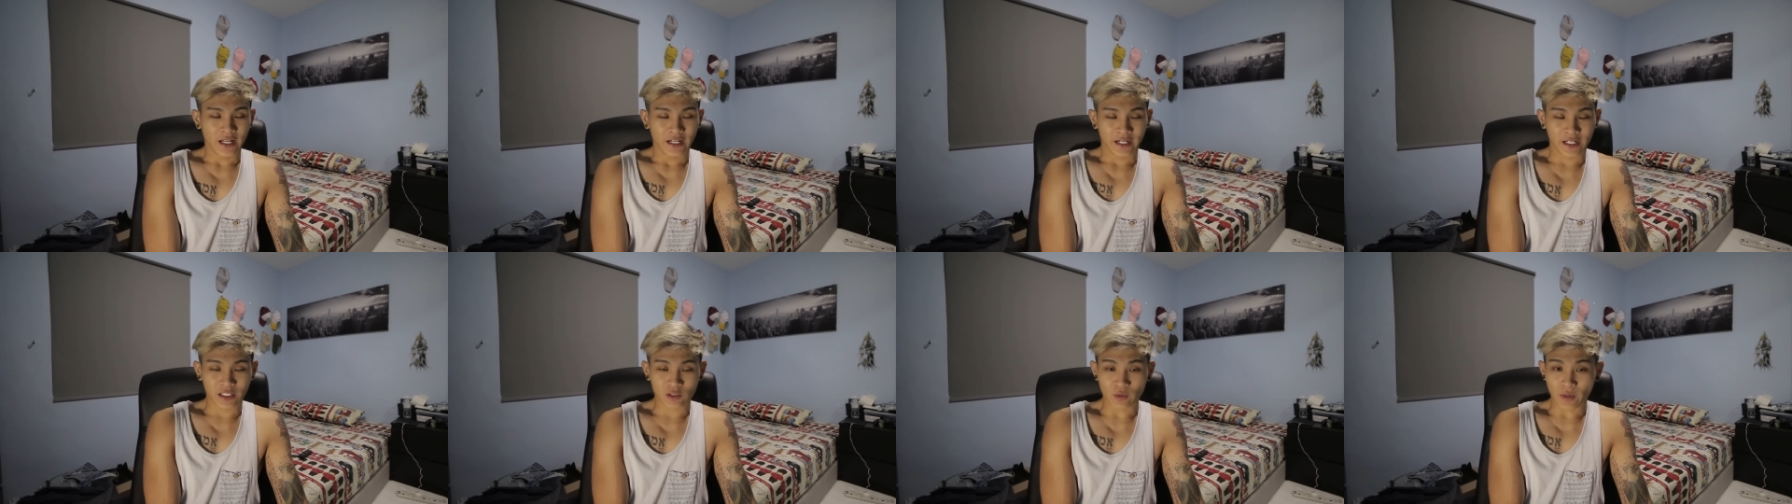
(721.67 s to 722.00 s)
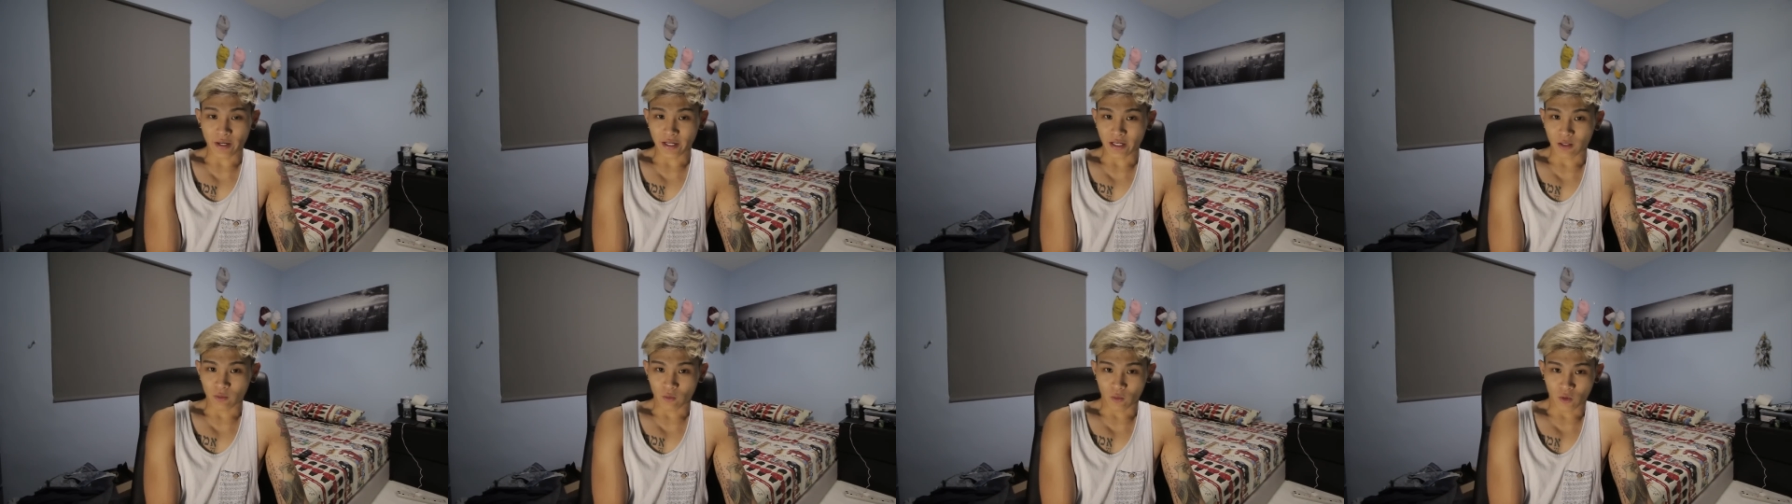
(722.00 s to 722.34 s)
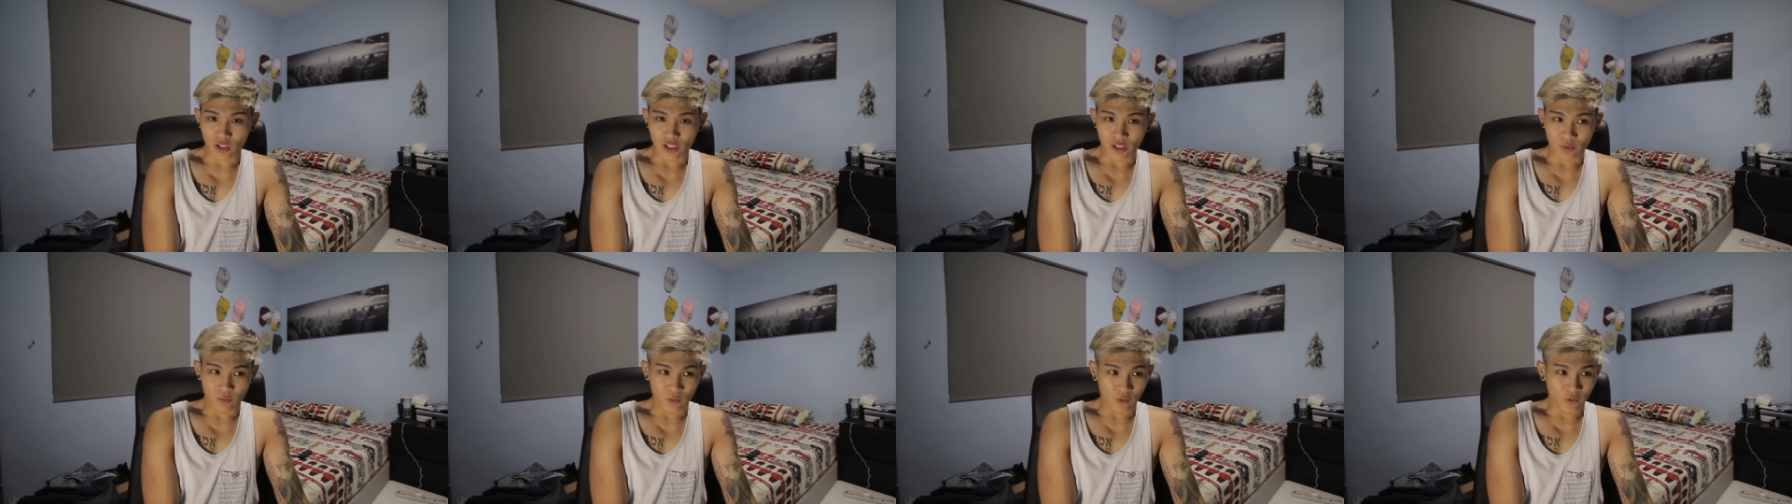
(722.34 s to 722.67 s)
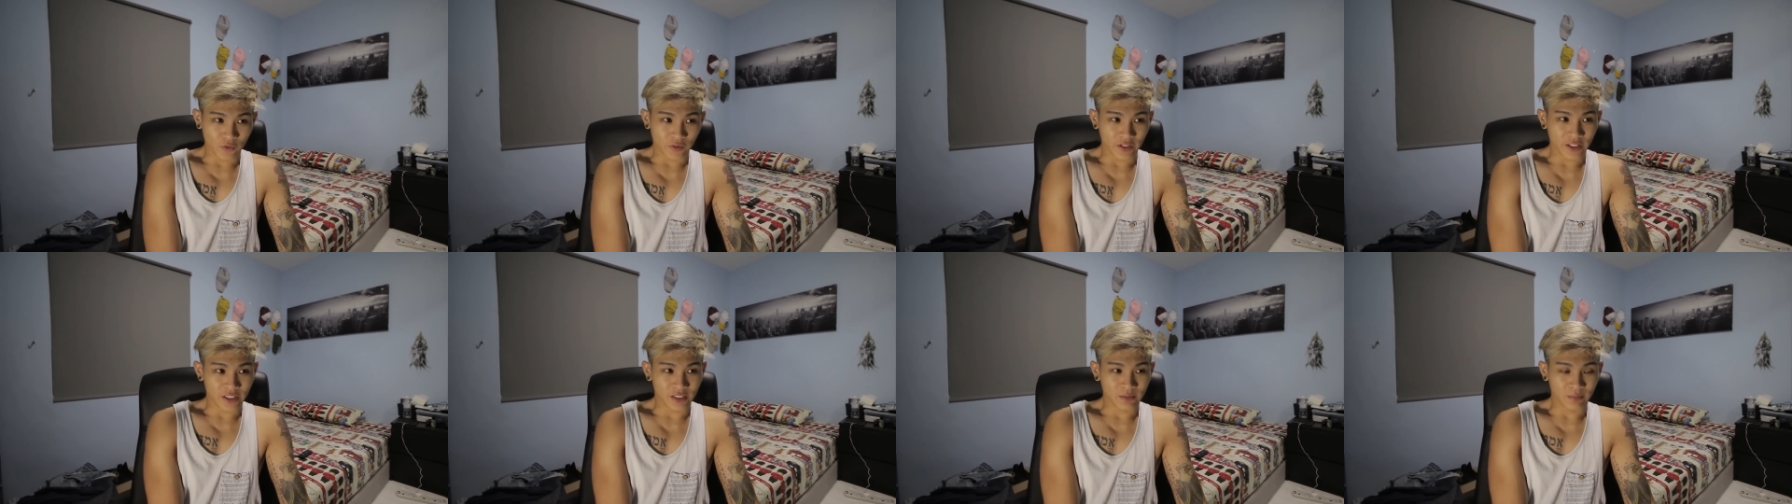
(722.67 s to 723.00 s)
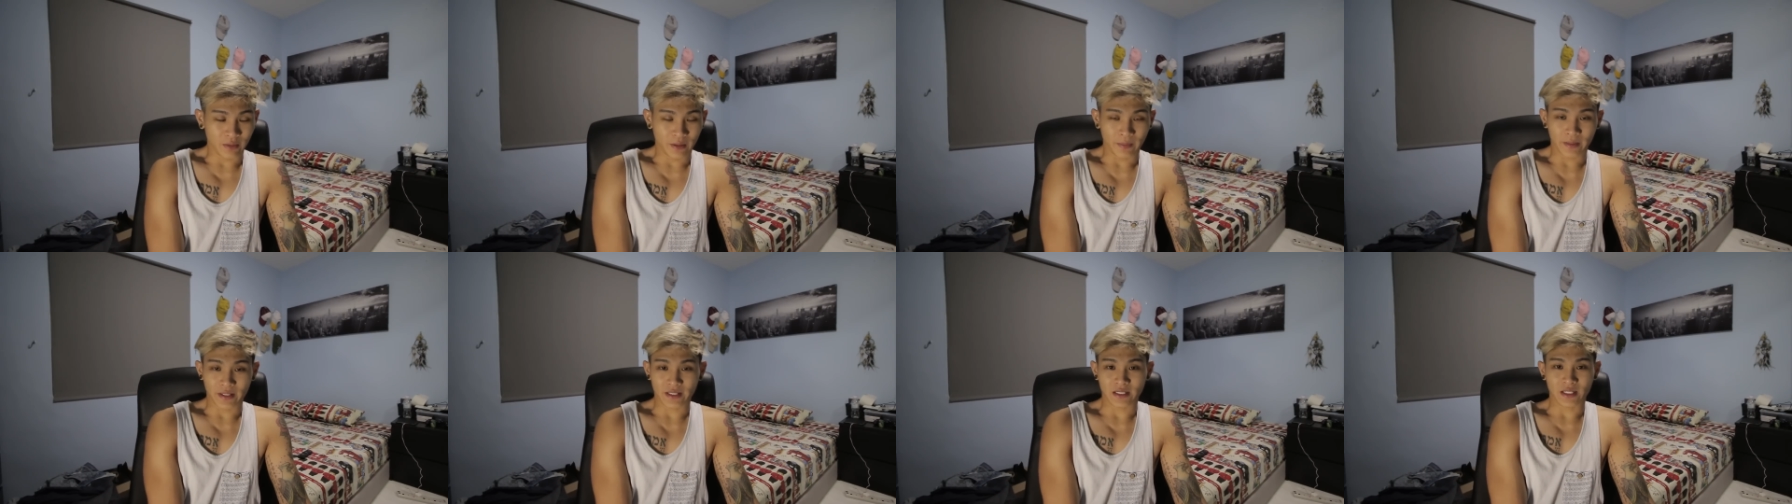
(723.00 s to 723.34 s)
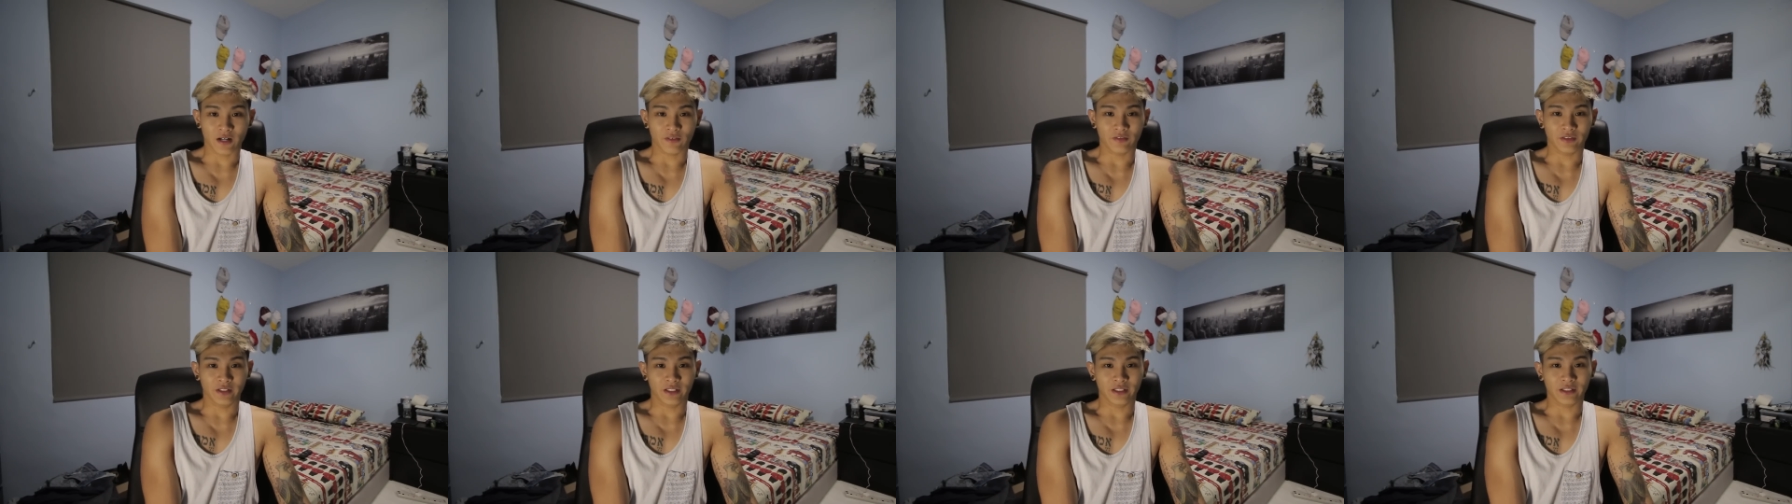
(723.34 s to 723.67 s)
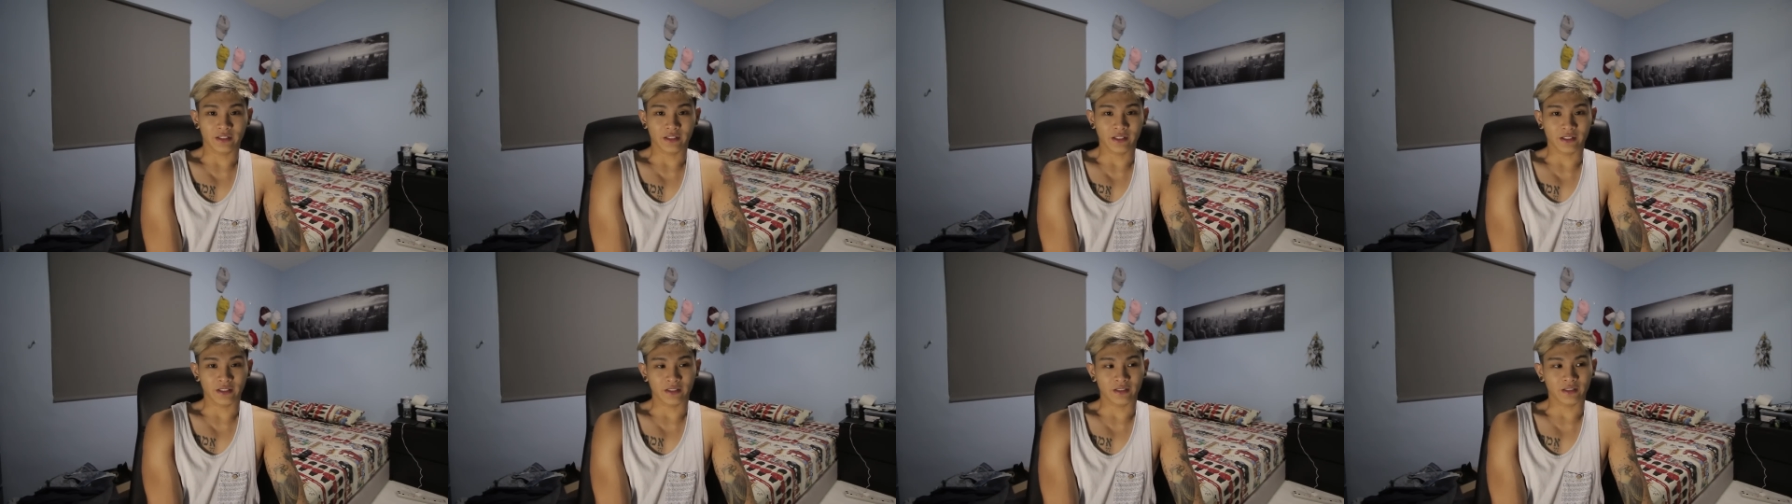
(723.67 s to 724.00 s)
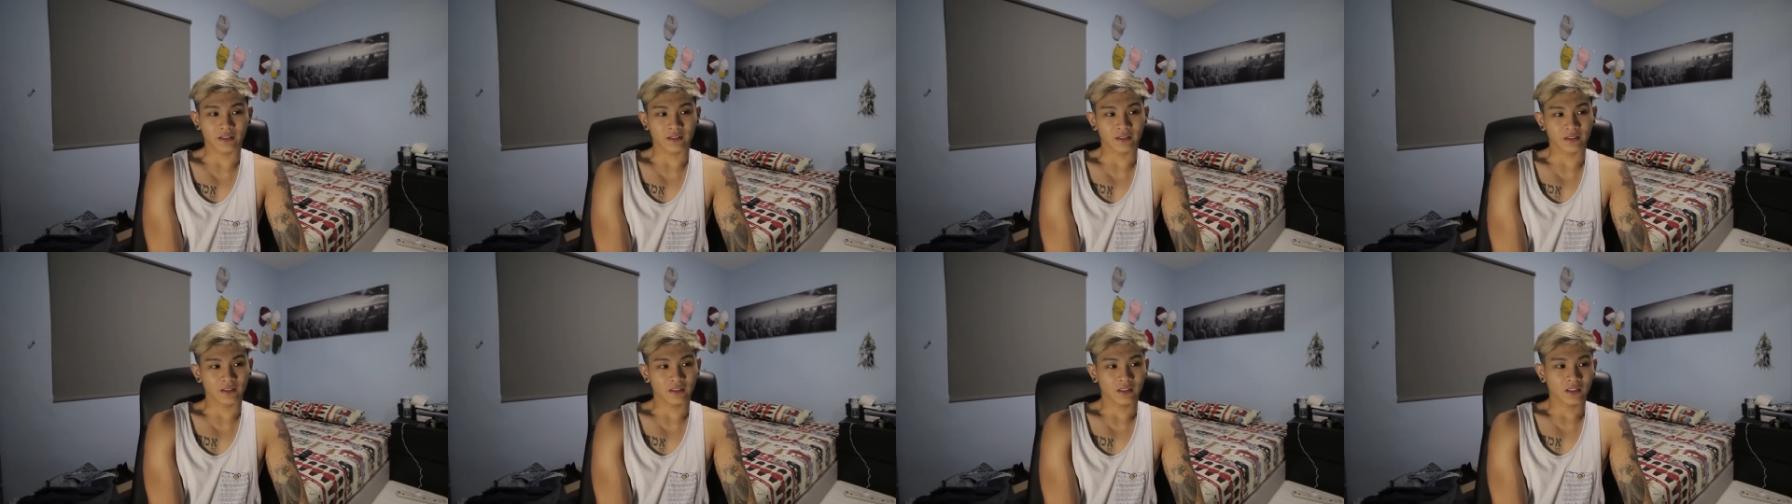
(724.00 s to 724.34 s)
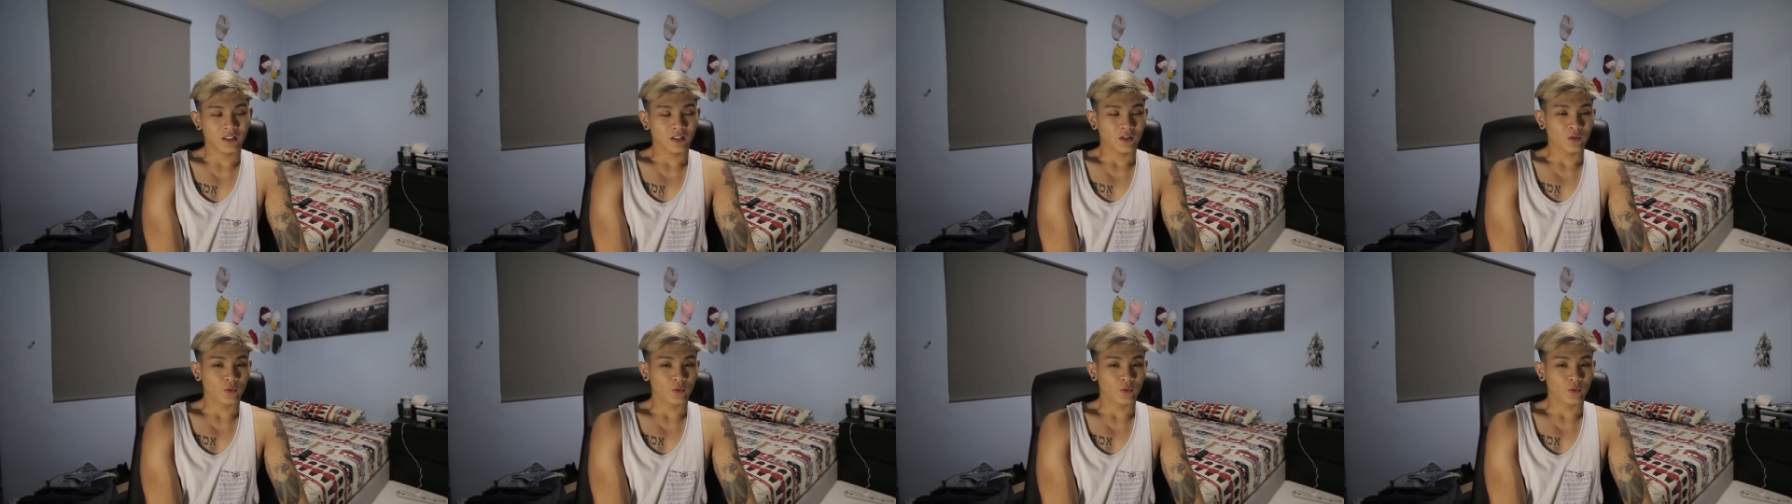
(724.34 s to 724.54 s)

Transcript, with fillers: That's why I can watch movies by myself in the theater